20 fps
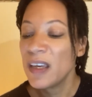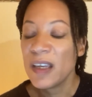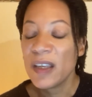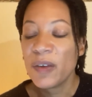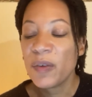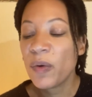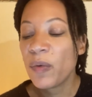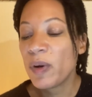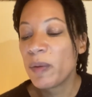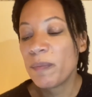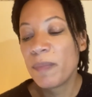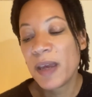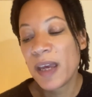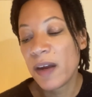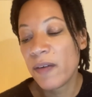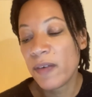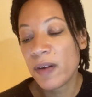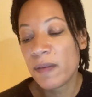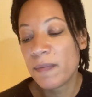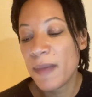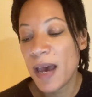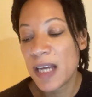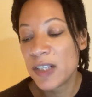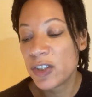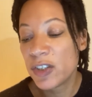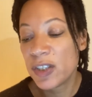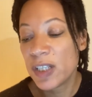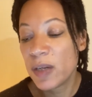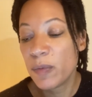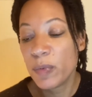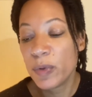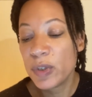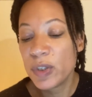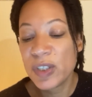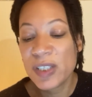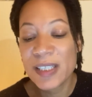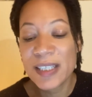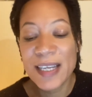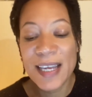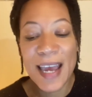Your imperial majesty would
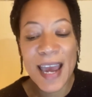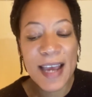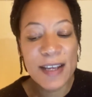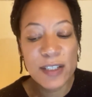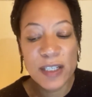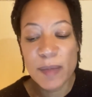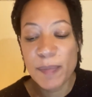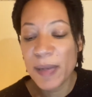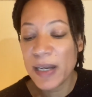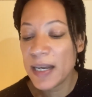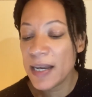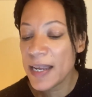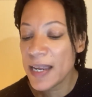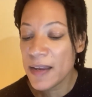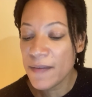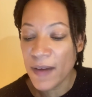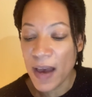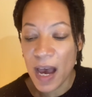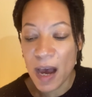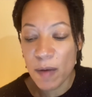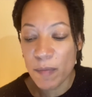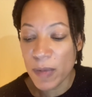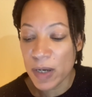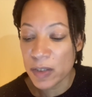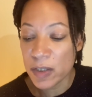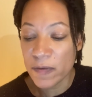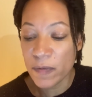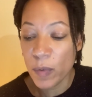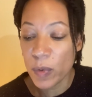scarcely believe how much of